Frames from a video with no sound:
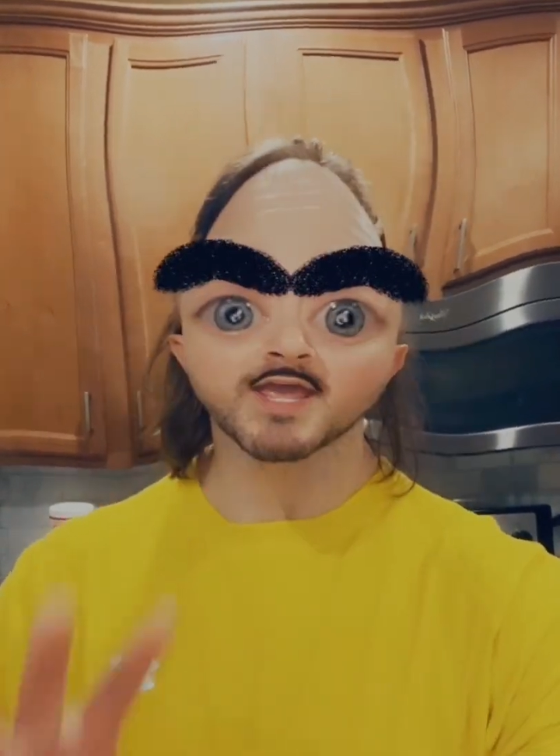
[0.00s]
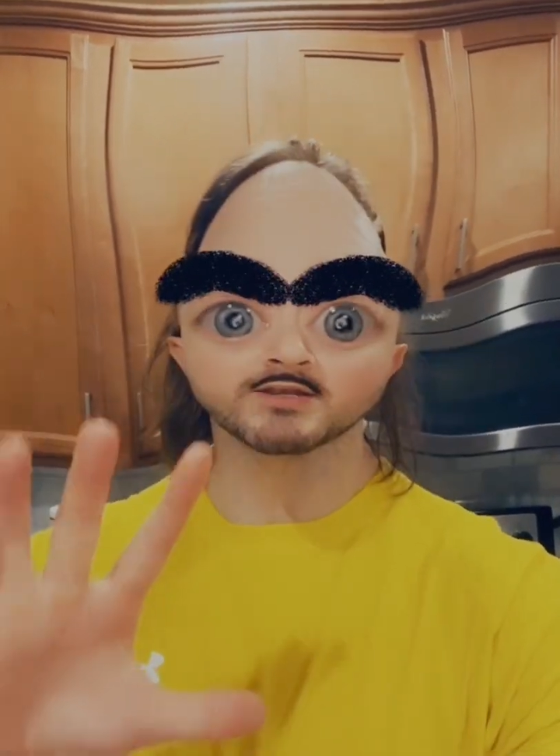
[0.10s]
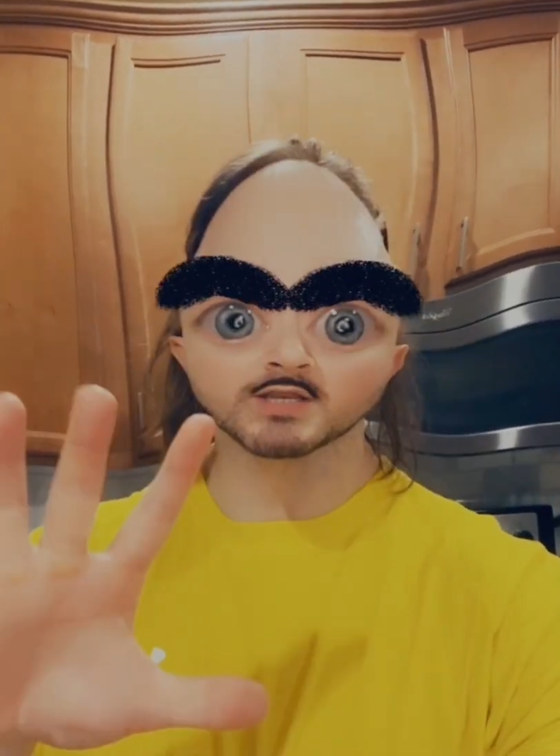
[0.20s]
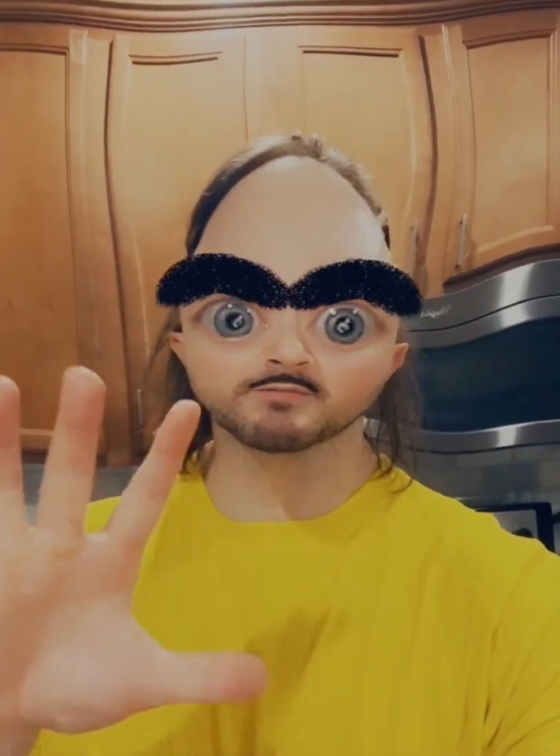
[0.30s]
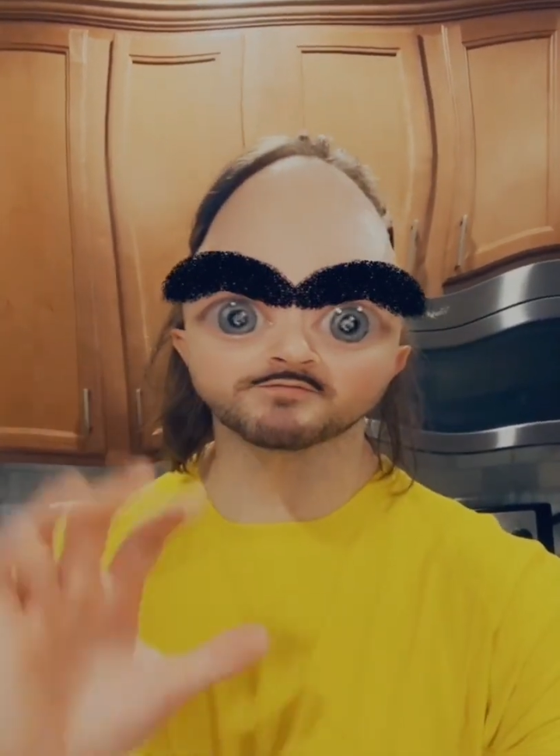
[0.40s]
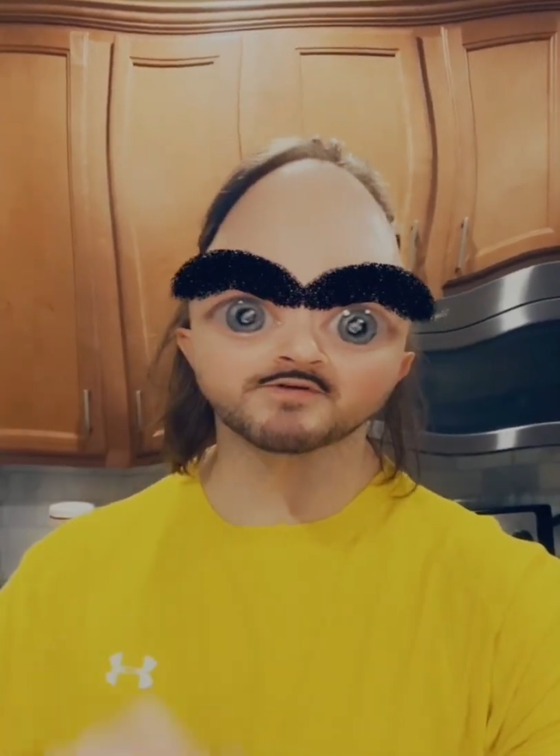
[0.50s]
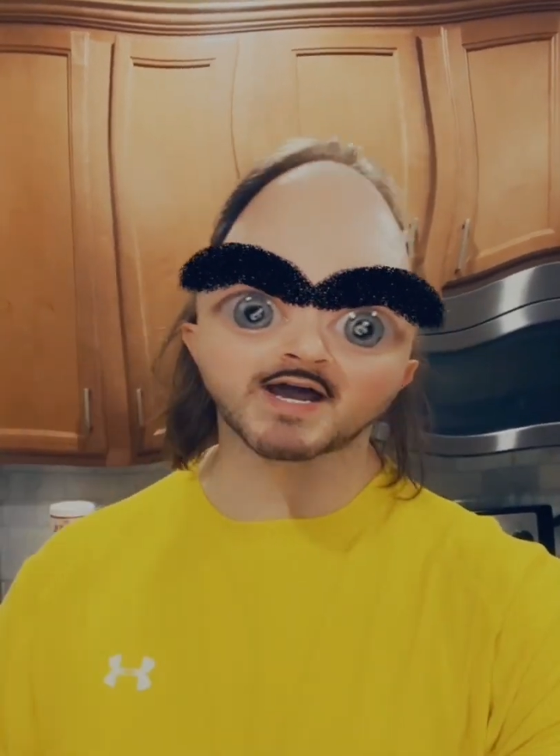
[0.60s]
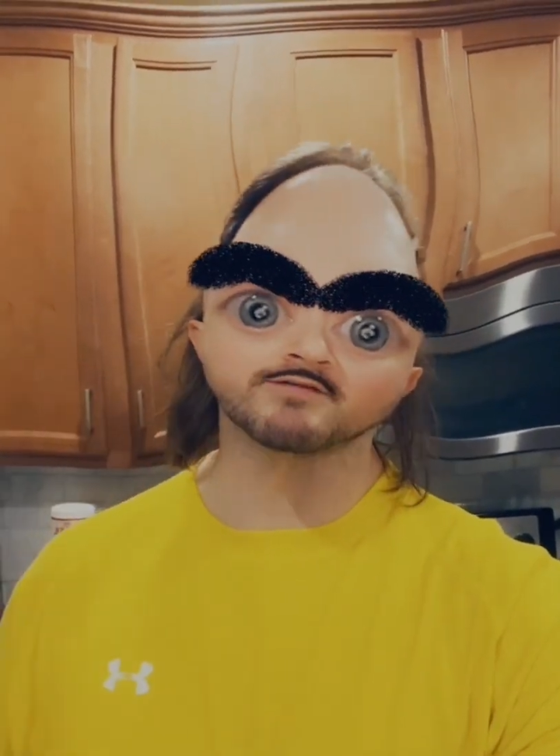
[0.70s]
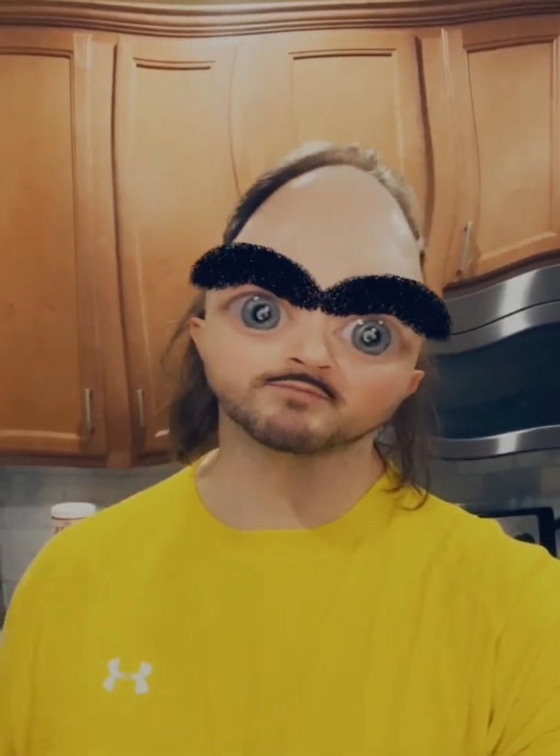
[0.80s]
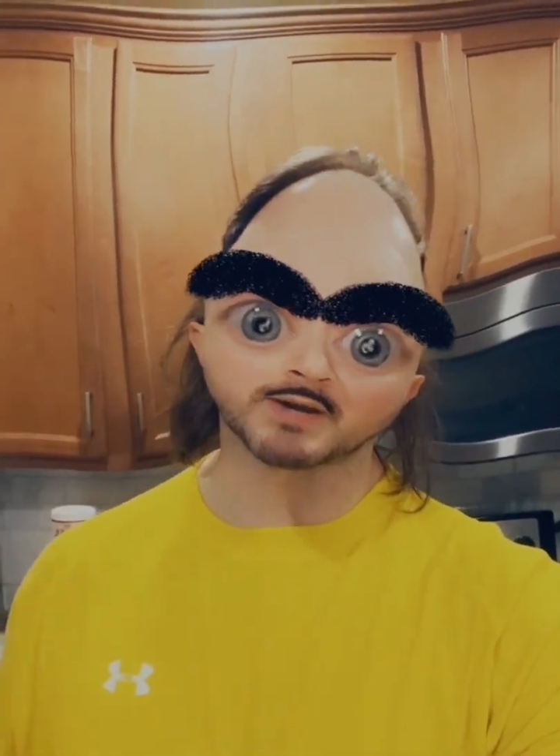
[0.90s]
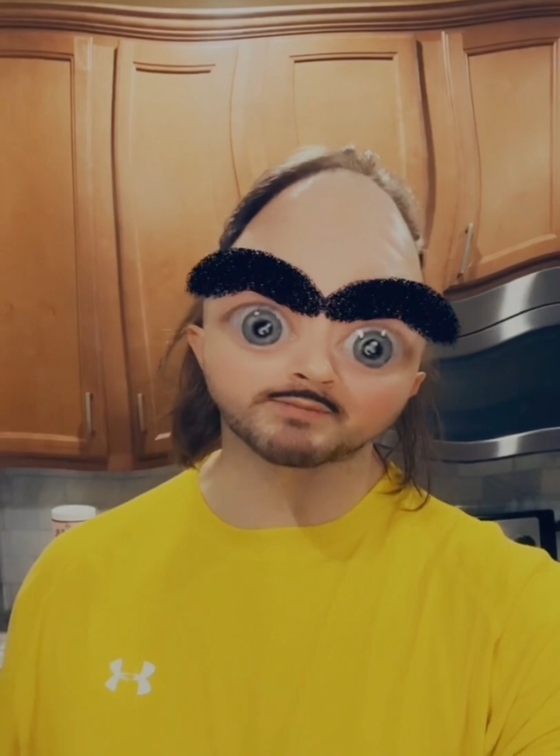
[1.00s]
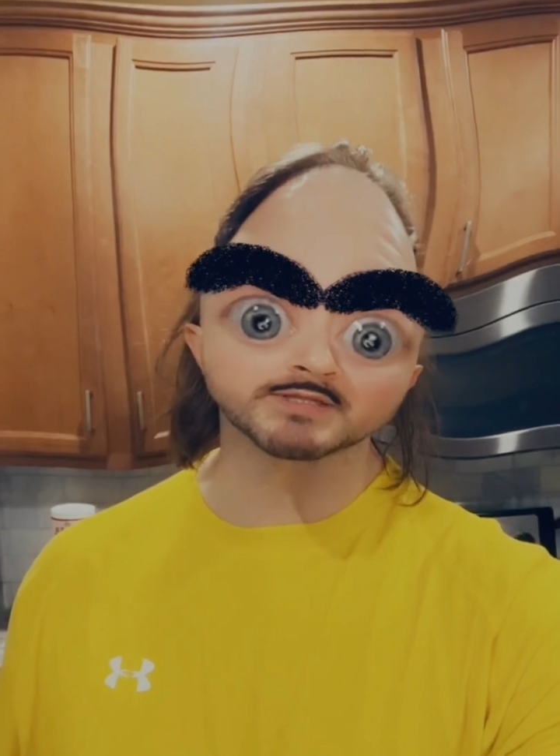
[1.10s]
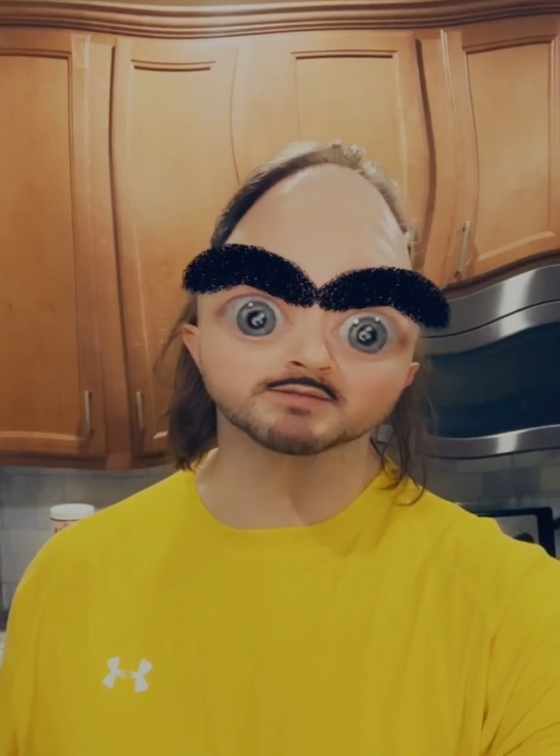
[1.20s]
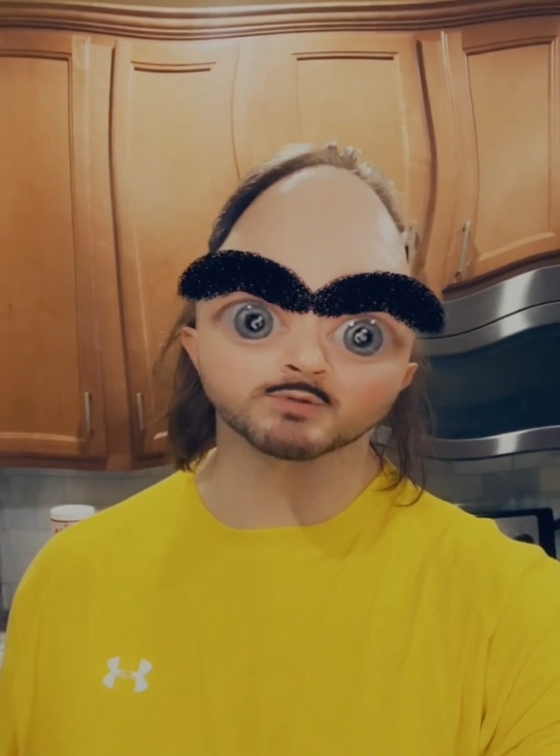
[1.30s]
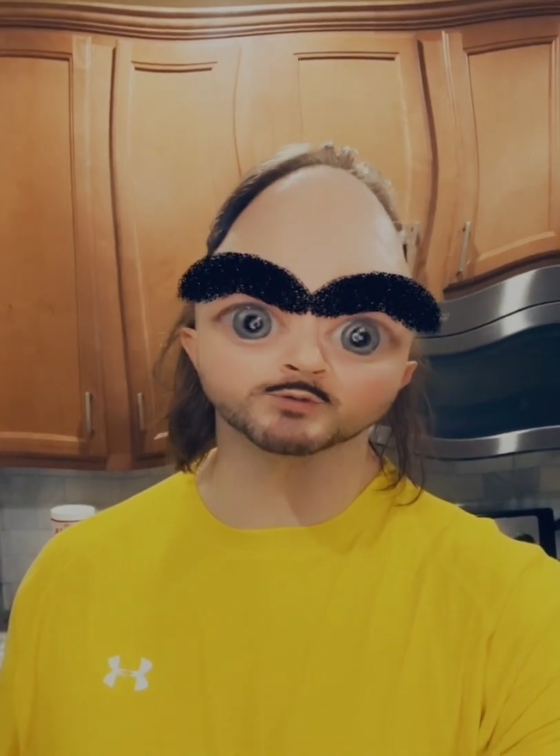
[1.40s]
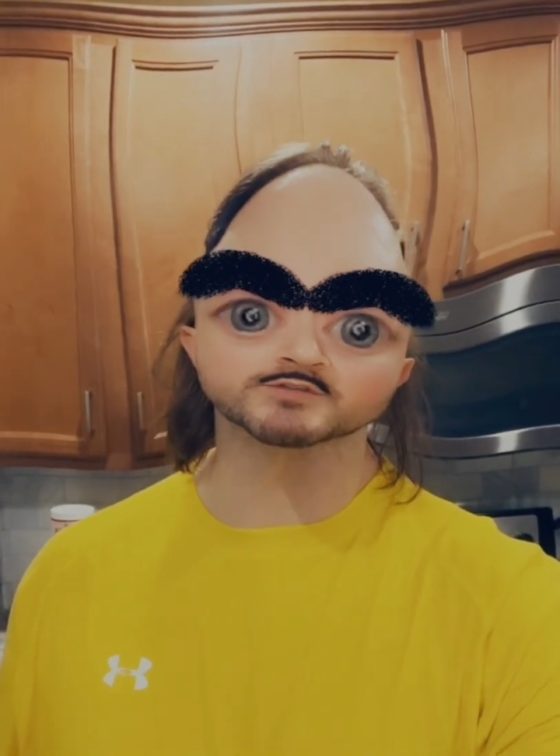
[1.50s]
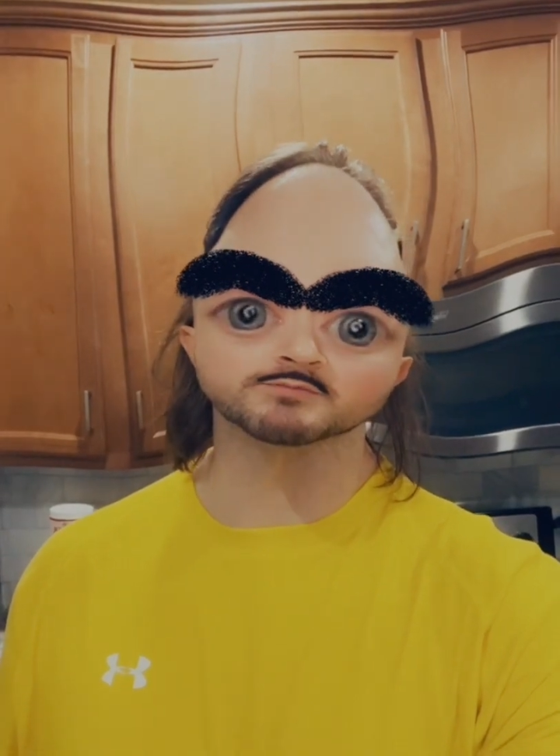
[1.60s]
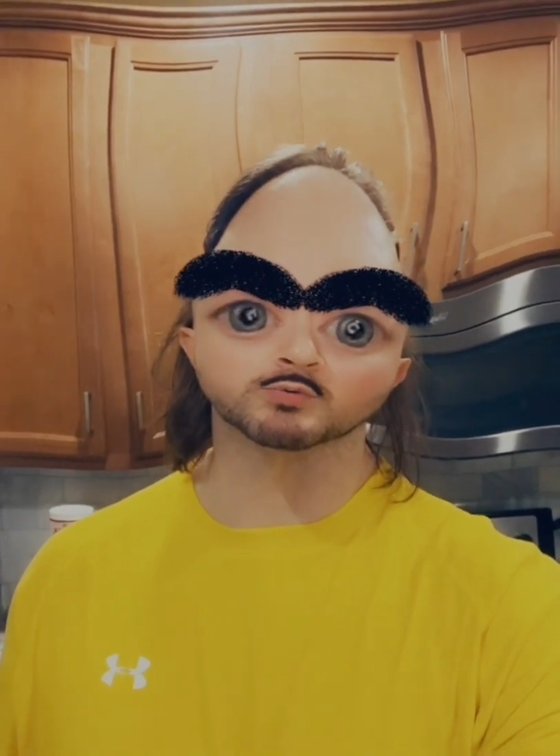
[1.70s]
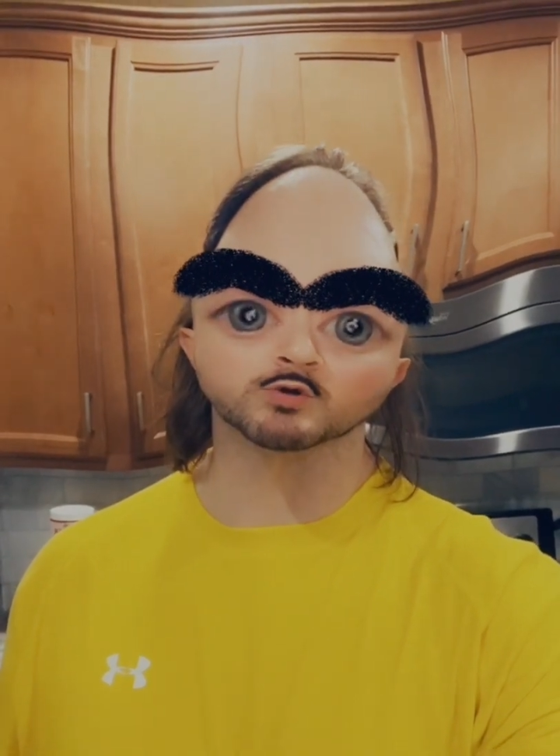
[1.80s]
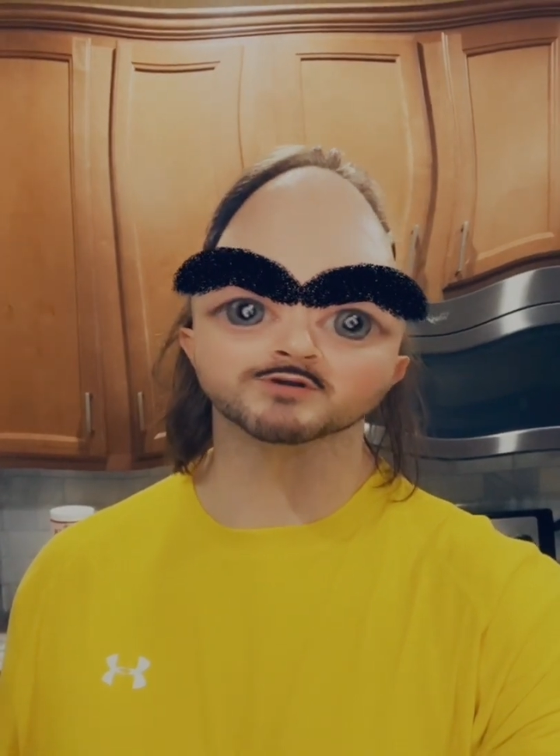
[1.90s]
Number 5, and probably the most
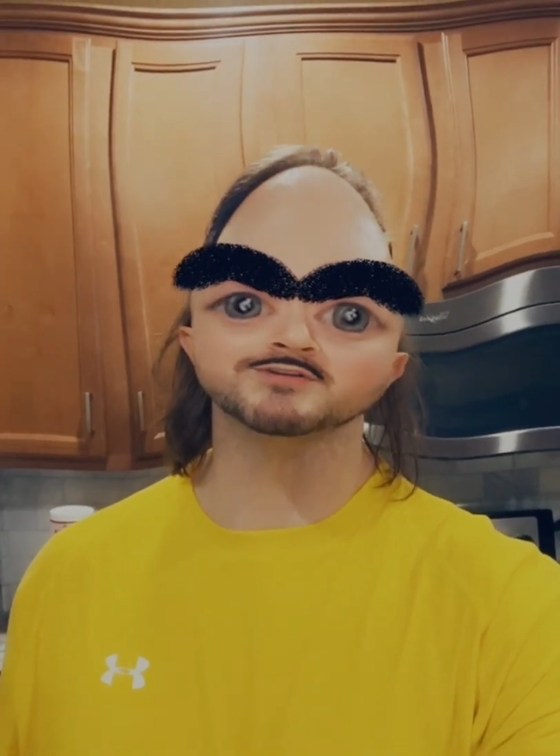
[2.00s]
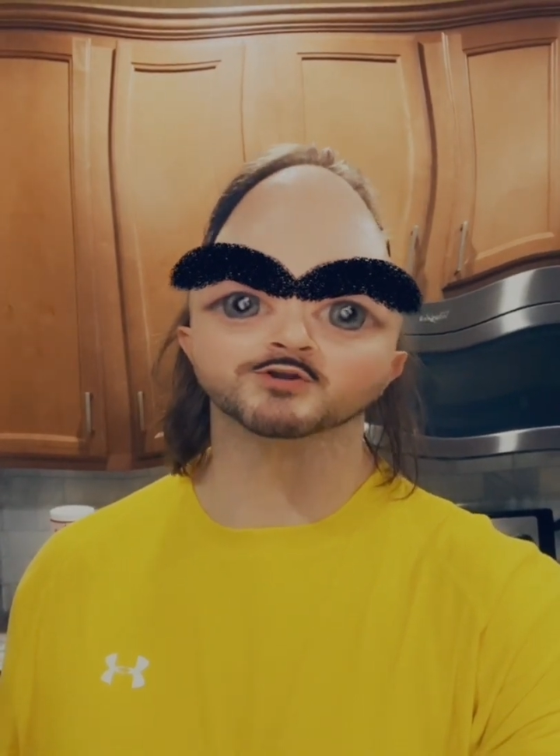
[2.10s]
important,